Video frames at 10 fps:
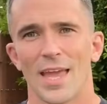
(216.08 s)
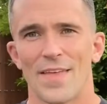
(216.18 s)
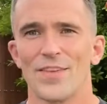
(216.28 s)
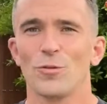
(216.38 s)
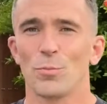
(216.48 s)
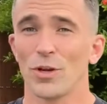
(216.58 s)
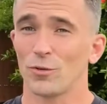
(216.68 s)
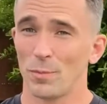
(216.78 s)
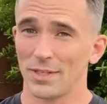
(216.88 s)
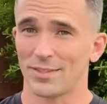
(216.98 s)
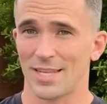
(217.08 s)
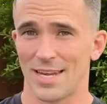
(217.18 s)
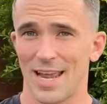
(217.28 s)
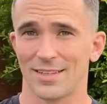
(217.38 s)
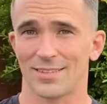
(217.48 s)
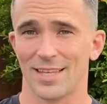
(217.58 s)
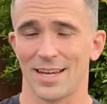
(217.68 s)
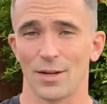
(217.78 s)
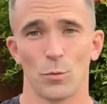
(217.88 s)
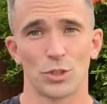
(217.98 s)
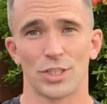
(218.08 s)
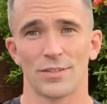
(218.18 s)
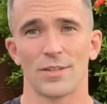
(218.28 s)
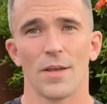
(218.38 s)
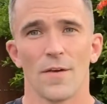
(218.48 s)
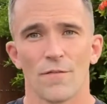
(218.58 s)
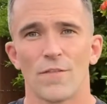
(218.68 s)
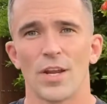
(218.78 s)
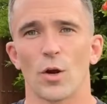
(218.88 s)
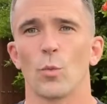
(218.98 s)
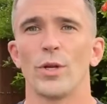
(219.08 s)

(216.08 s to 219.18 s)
And this brings me to the next thing, which is fear.